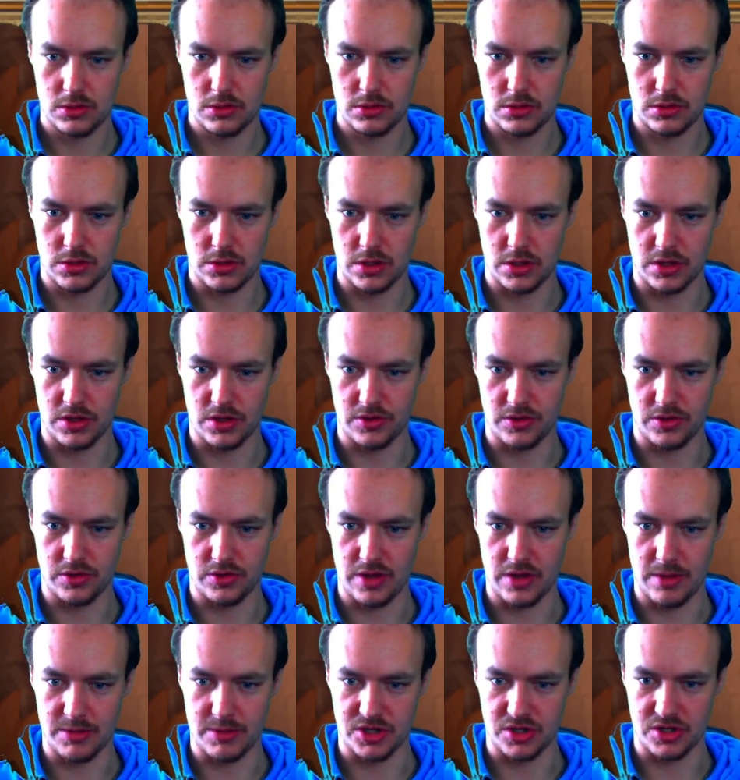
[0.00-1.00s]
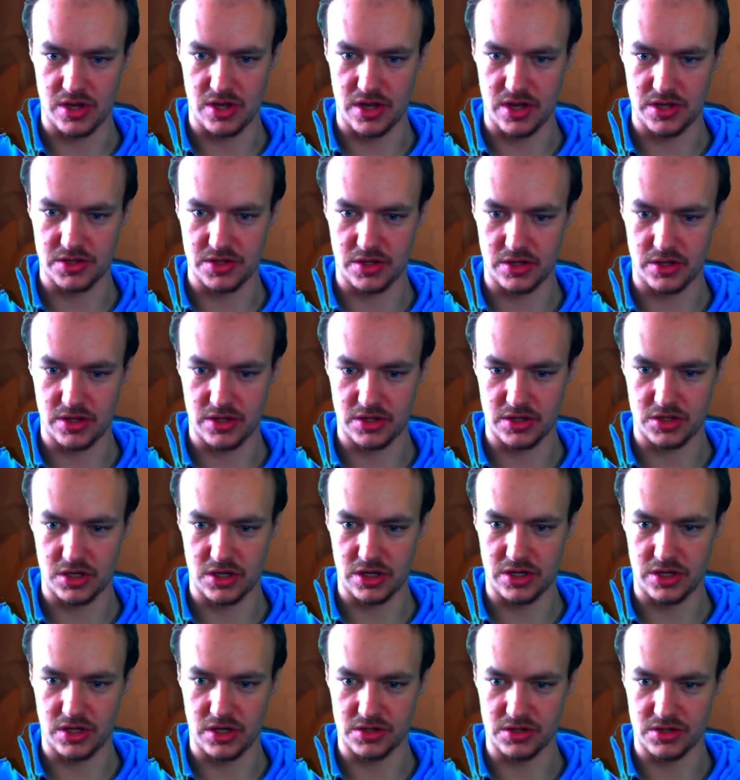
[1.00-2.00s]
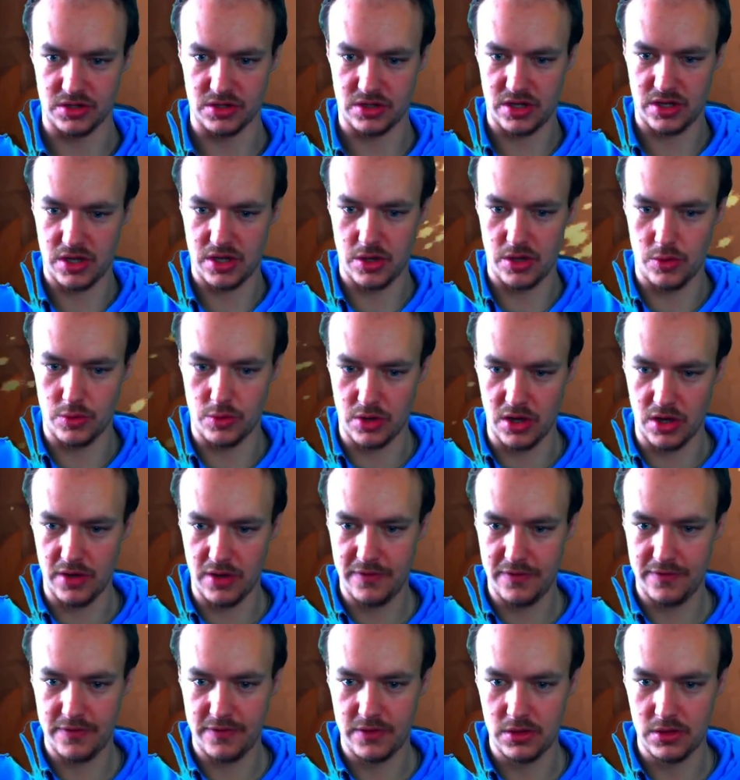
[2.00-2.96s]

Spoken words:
We don't do damage there, so it actually doesn't kill Guff.